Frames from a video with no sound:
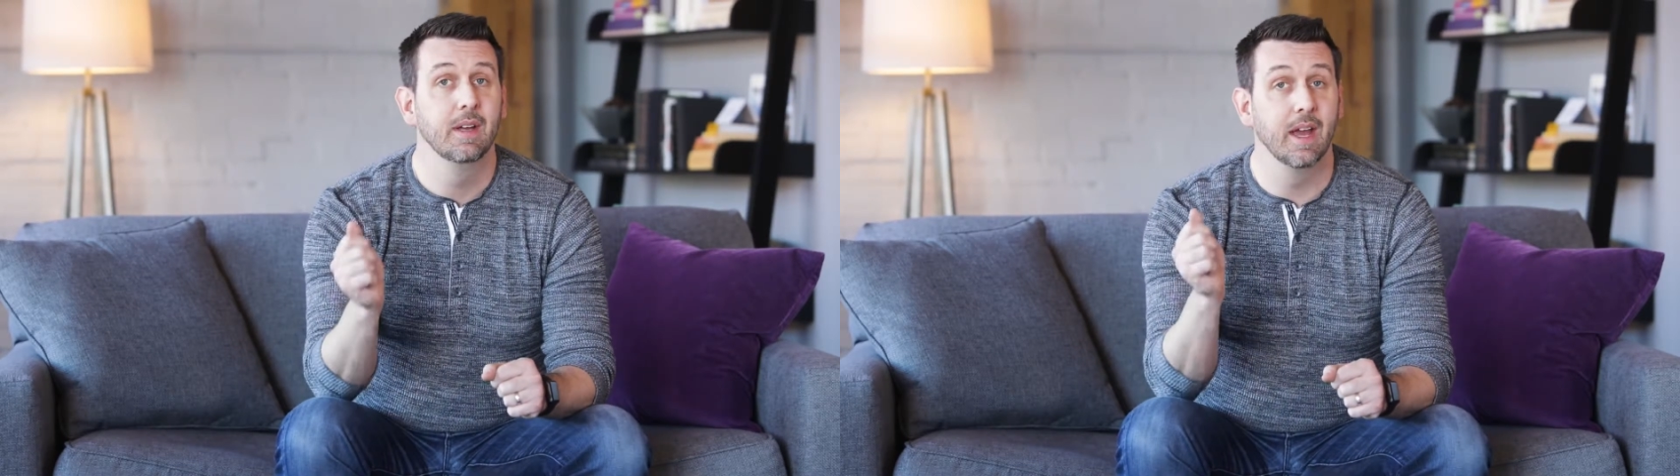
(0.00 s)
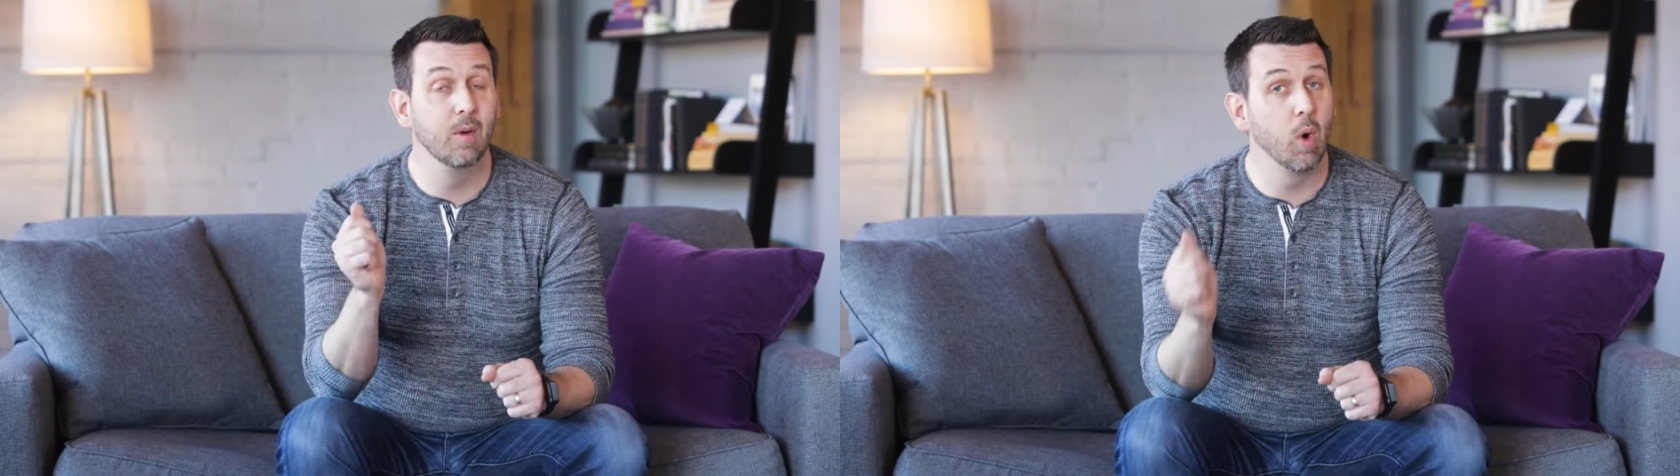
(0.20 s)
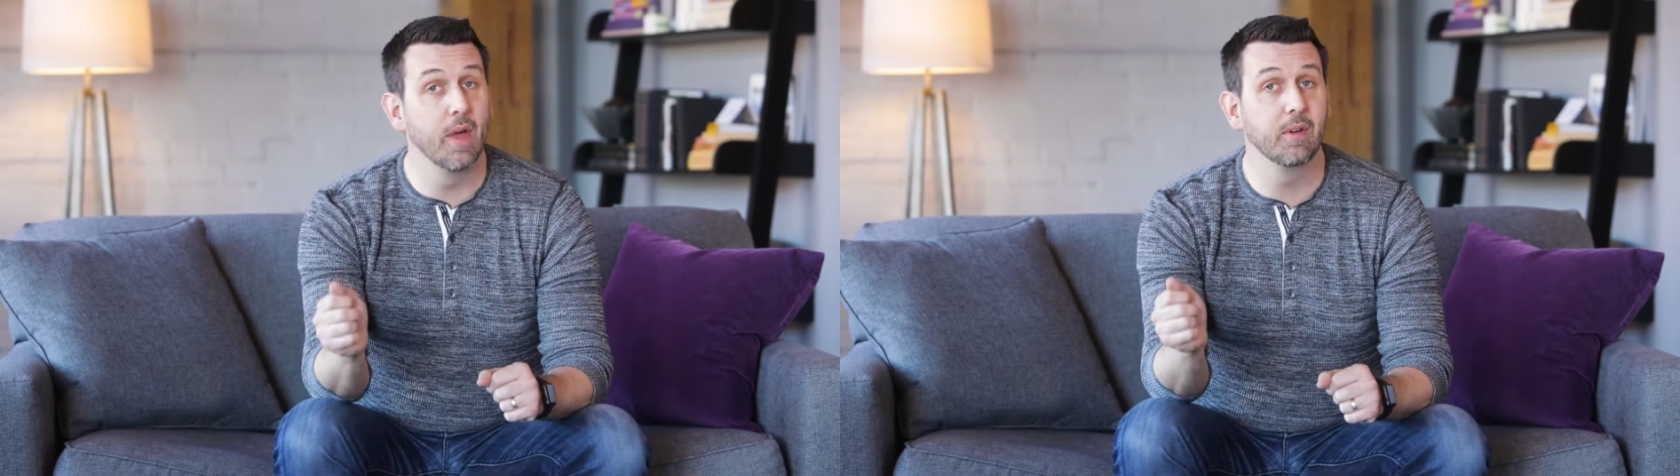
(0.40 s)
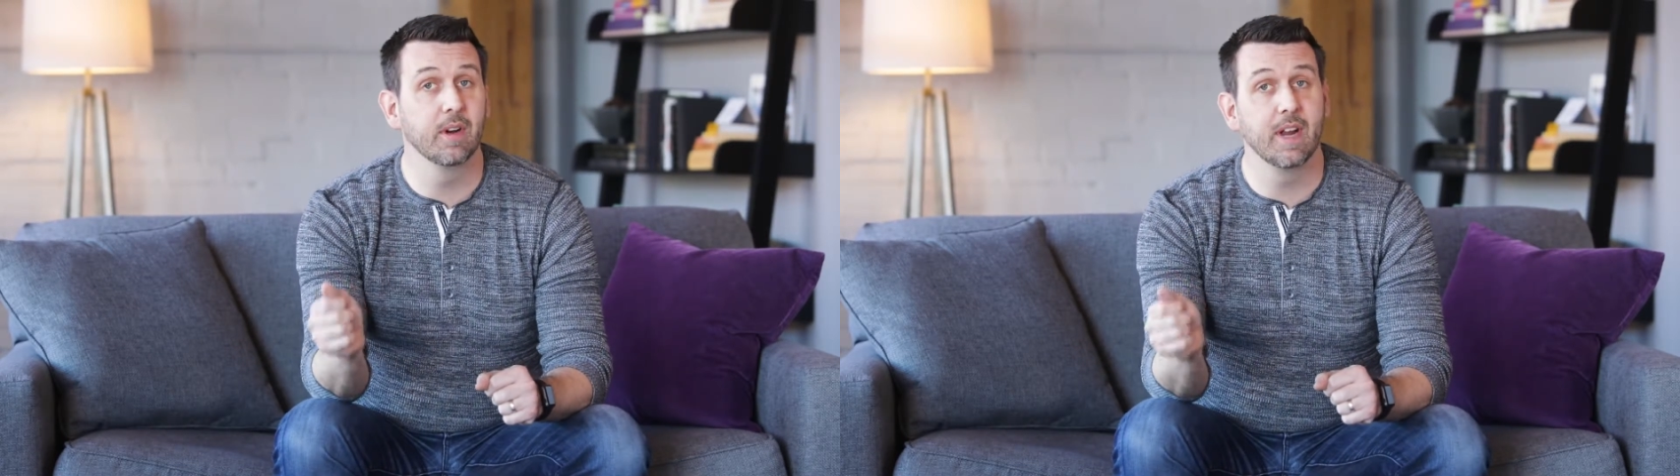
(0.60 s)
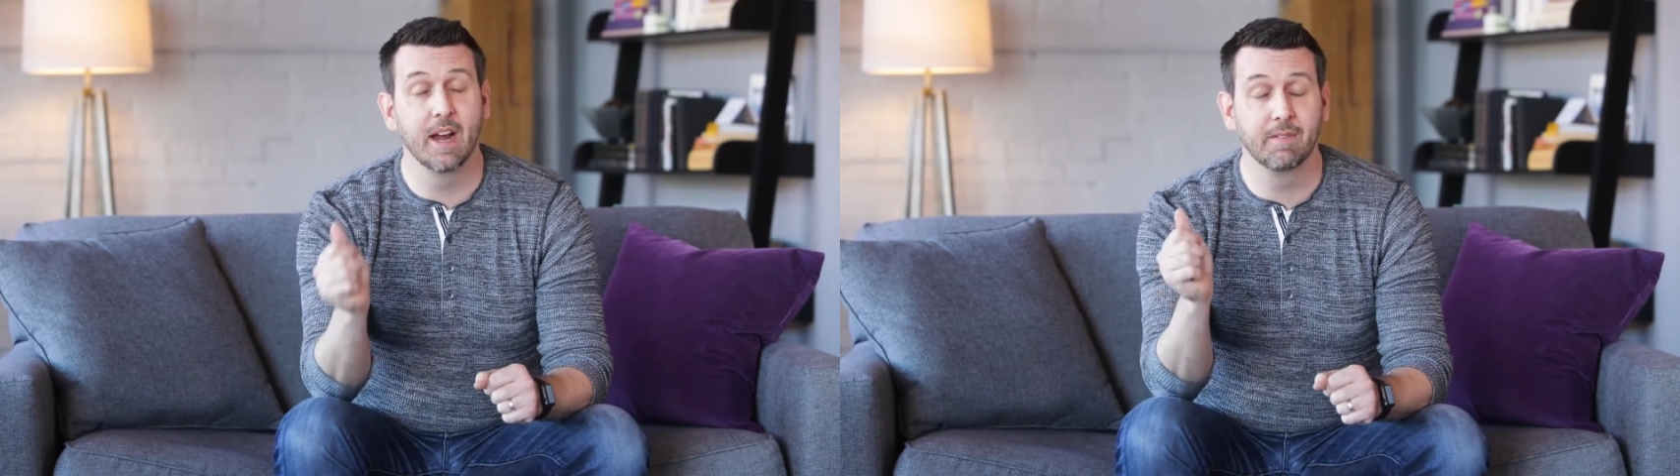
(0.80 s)
and whether
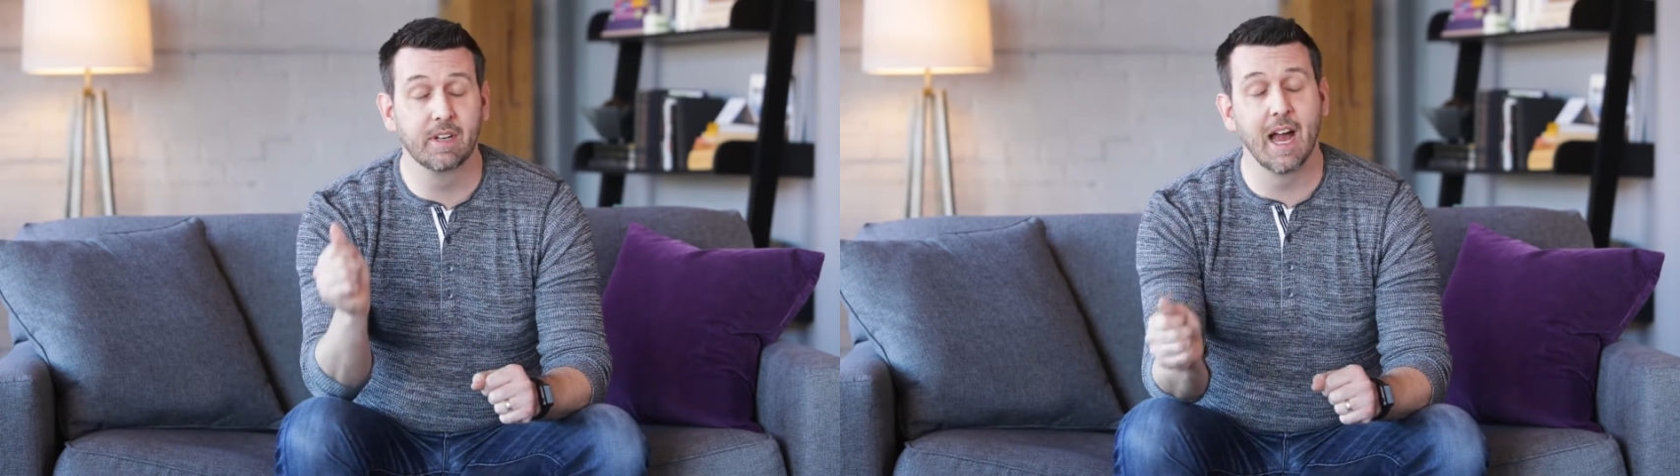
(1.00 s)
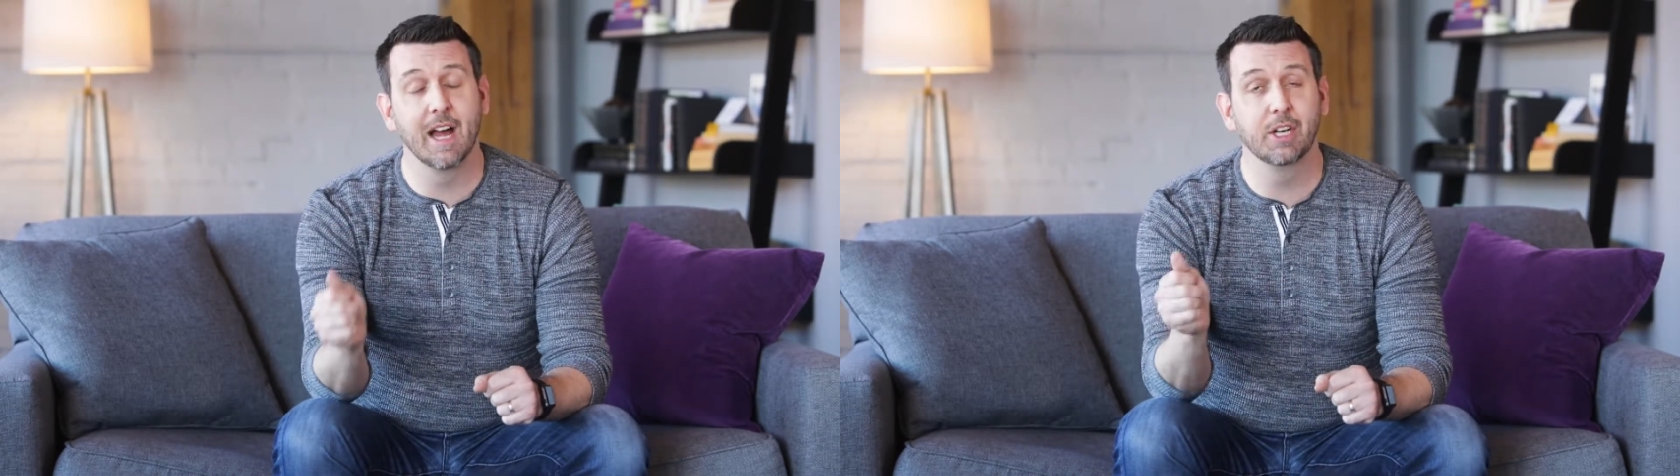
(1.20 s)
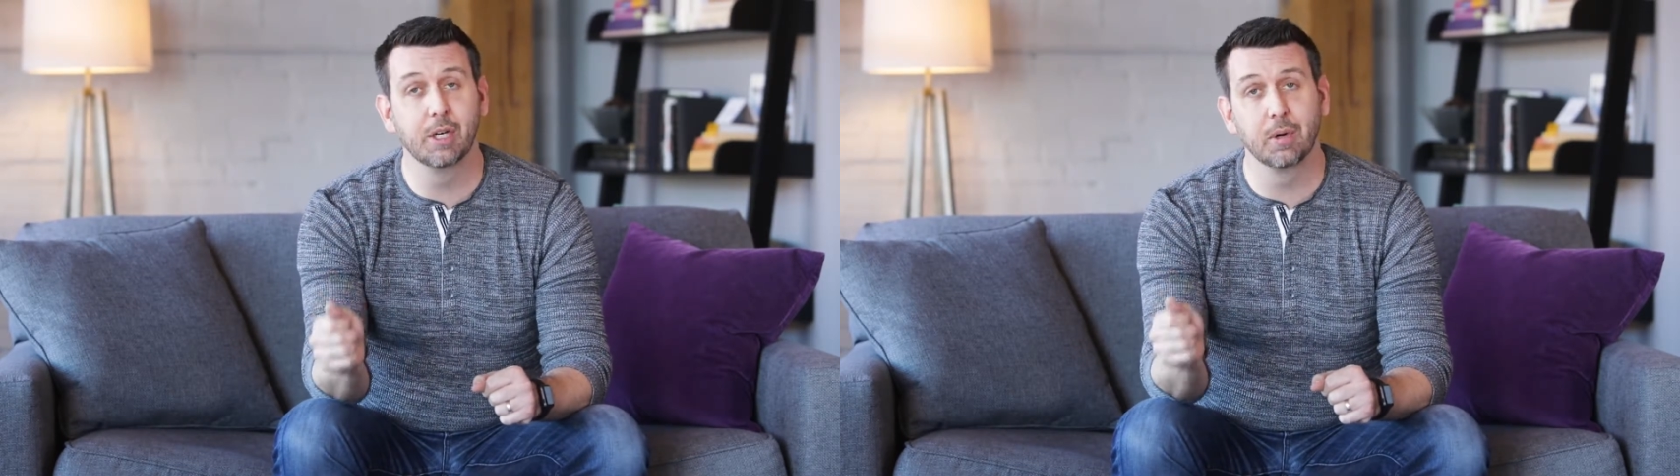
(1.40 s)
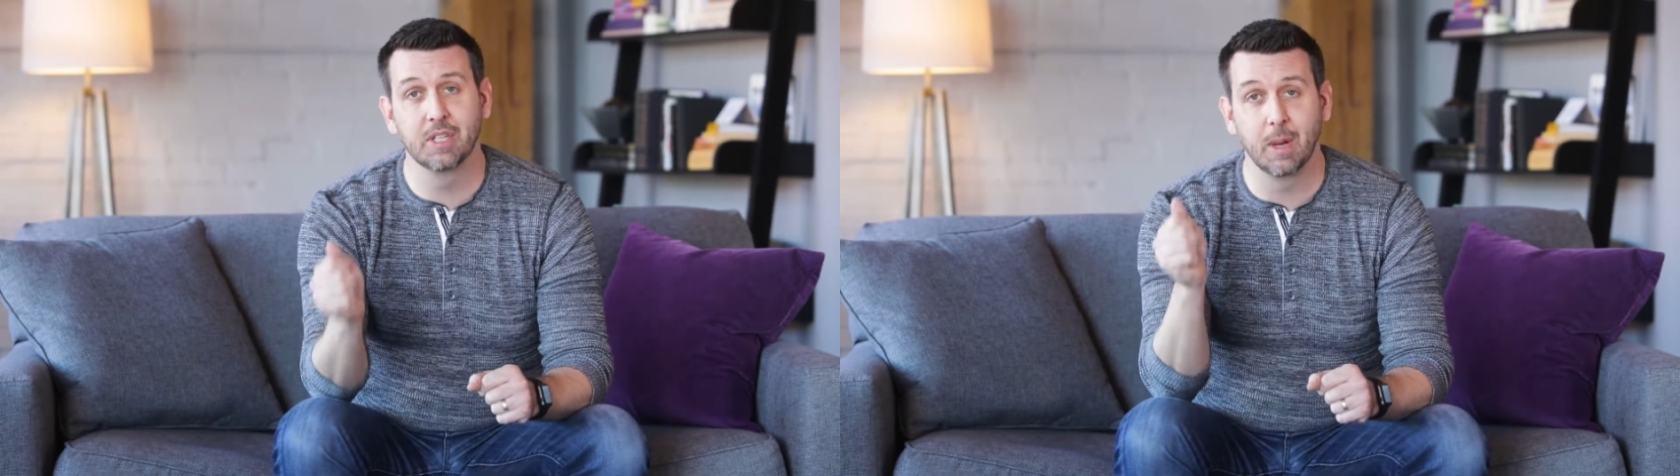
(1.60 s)
or not, if God shows